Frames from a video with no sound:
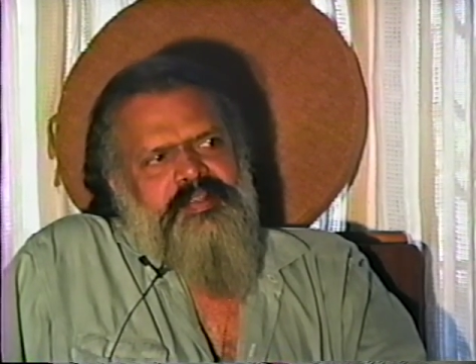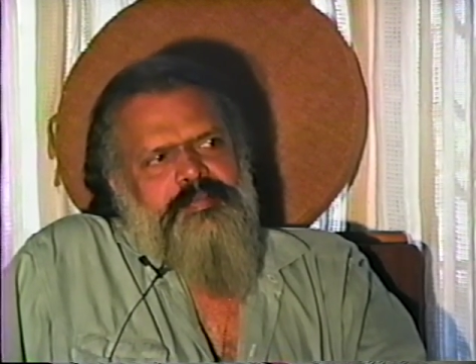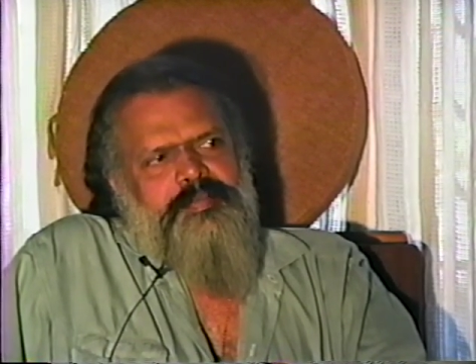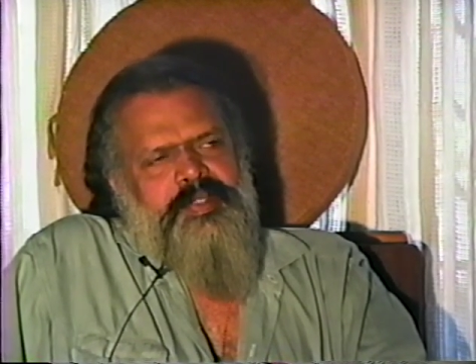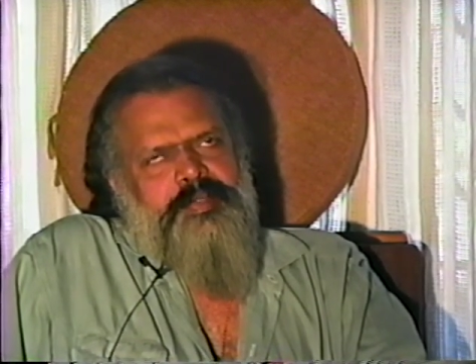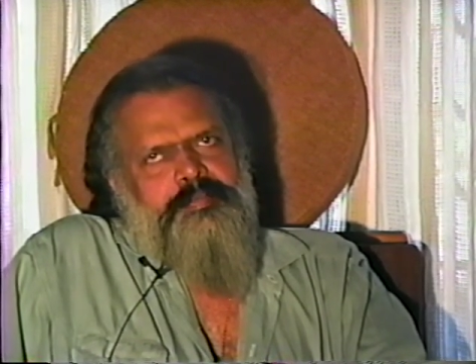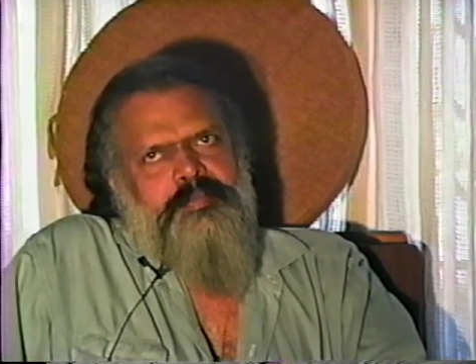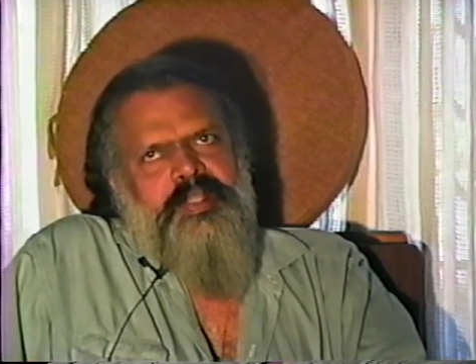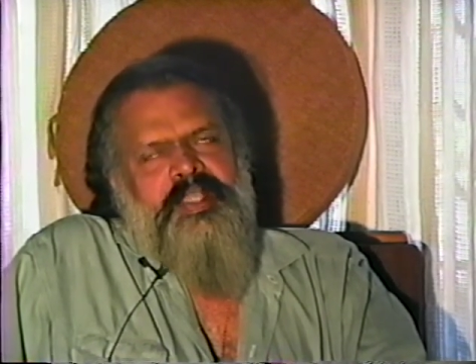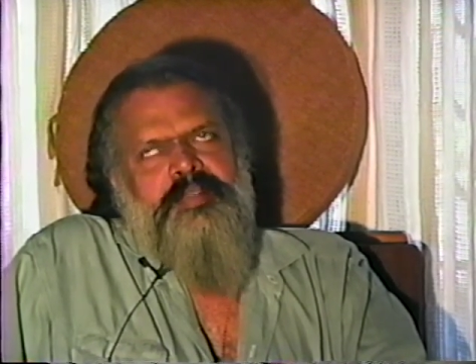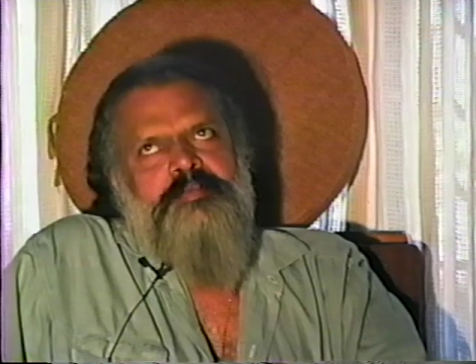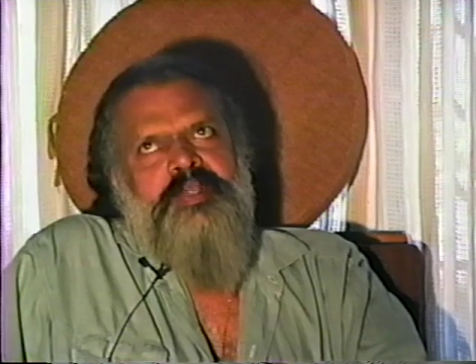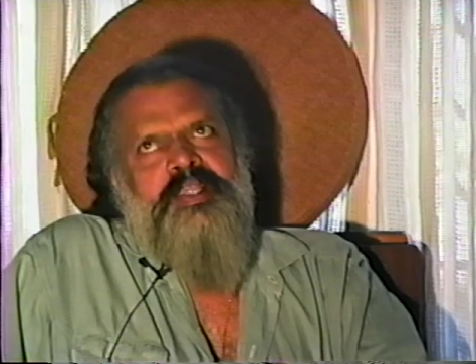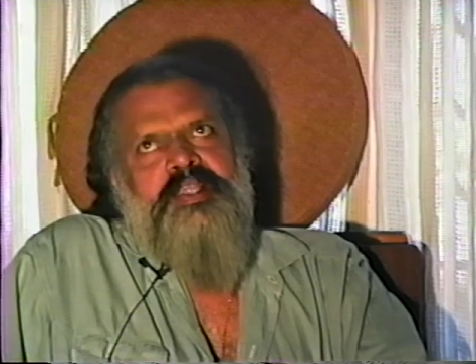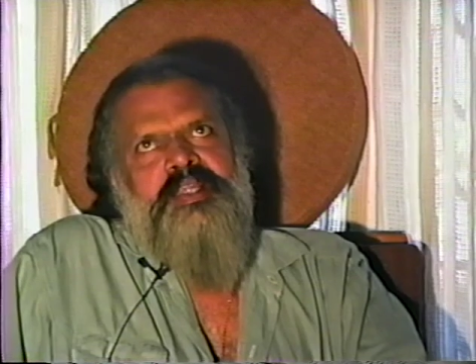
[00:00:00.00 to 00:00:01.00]
But
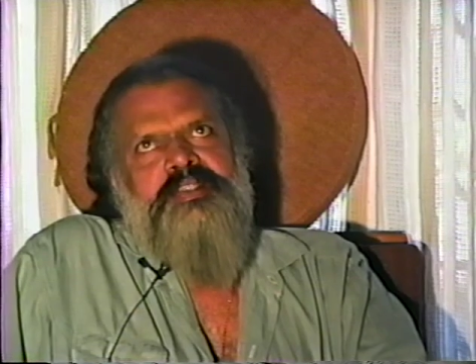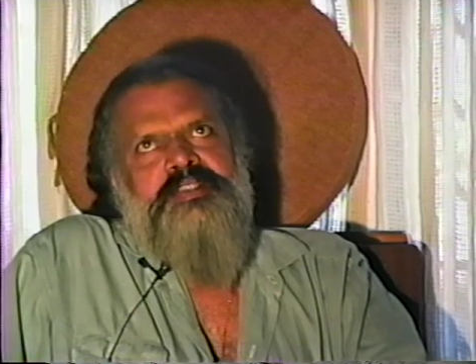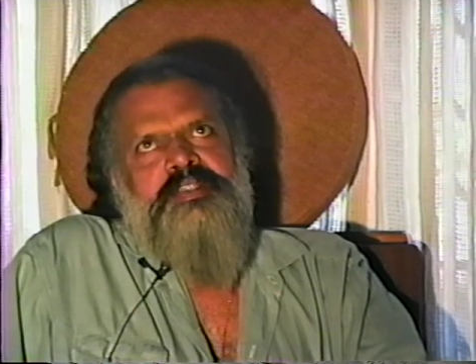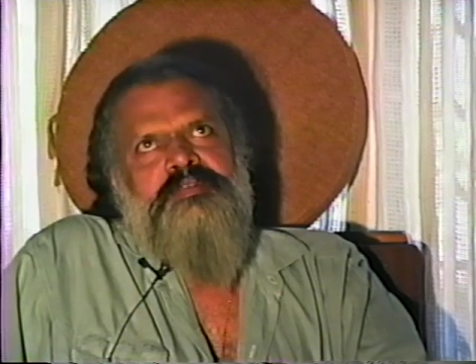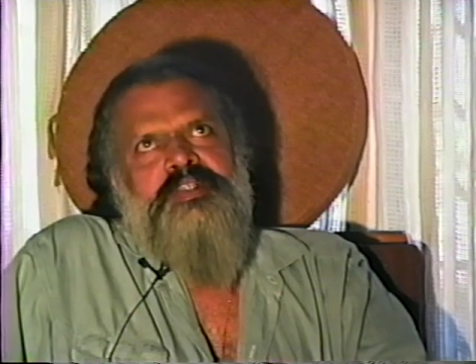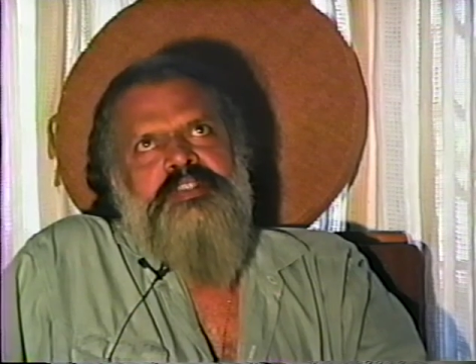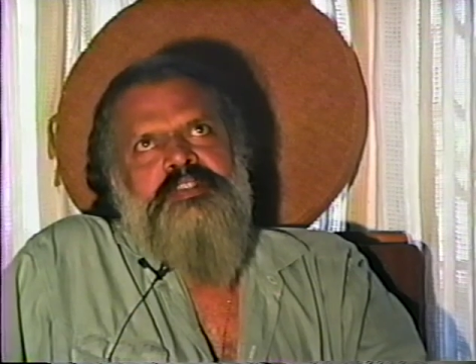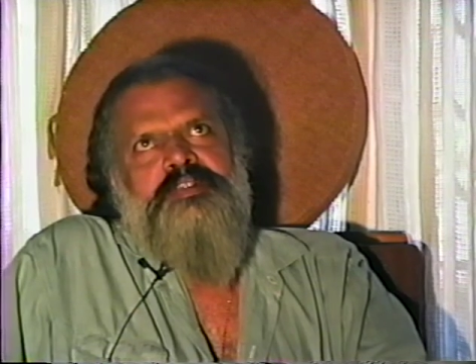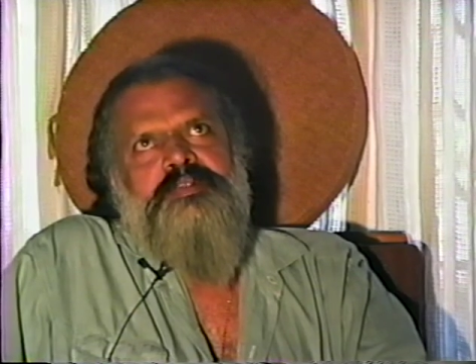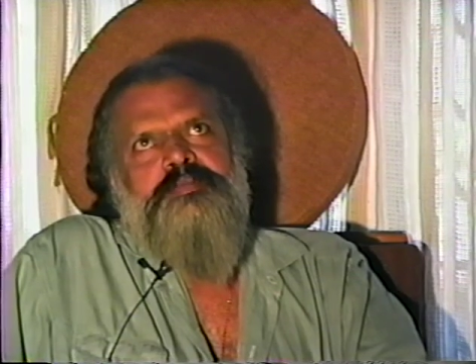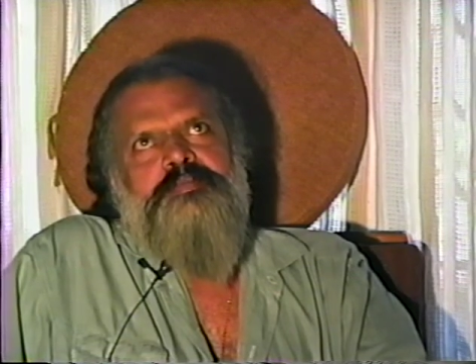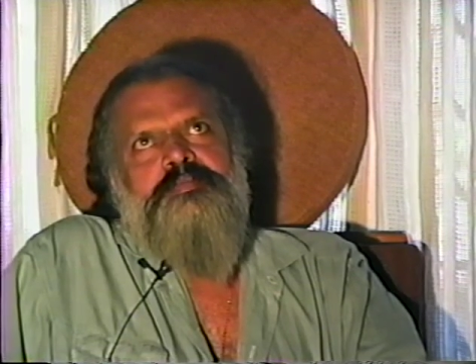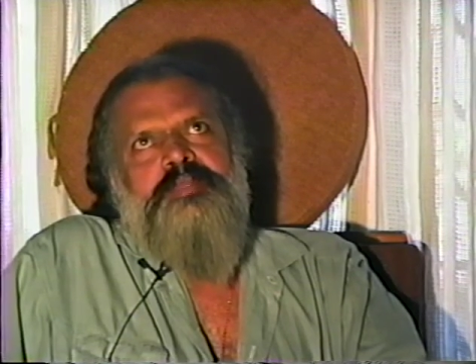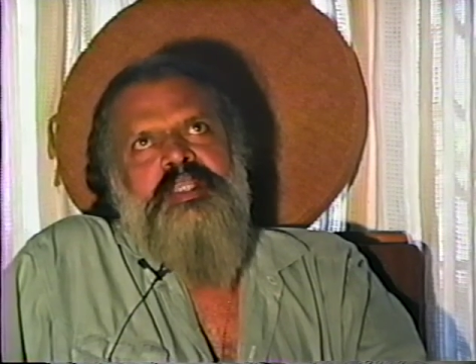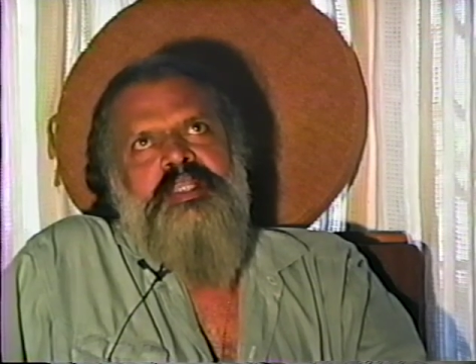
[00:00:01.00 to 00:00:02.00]
my concern was
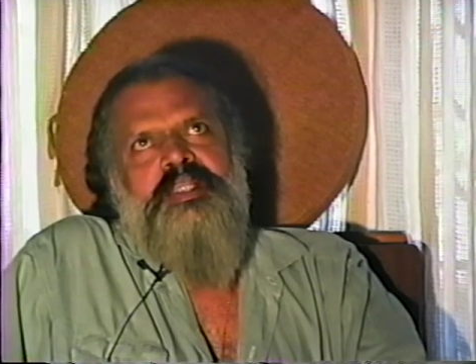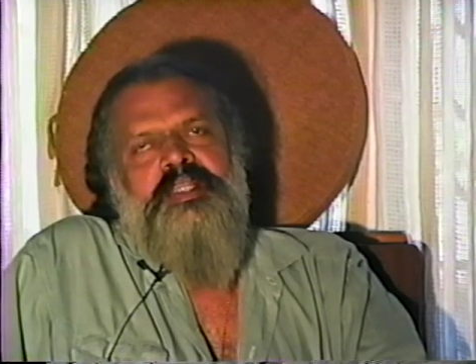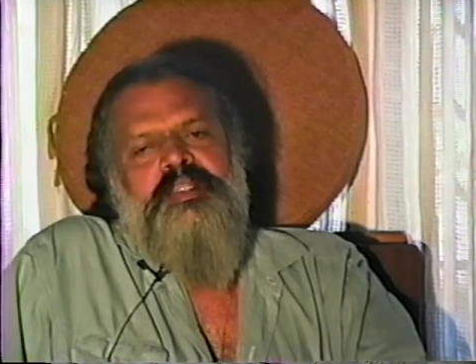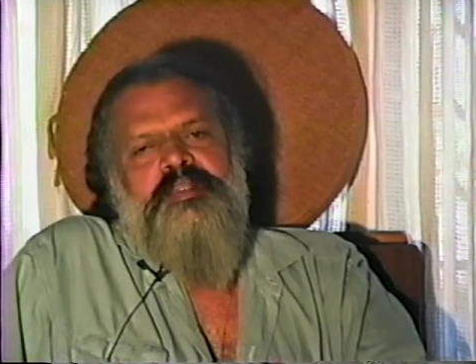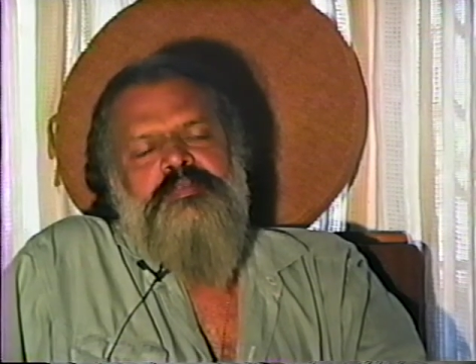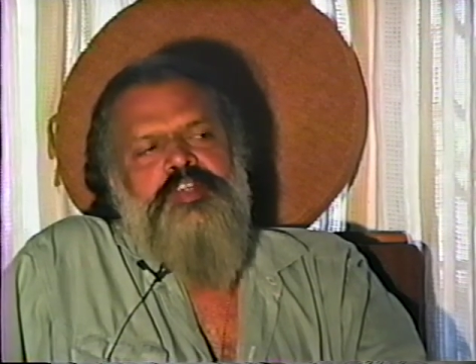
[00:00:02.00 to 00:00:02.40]
mainly the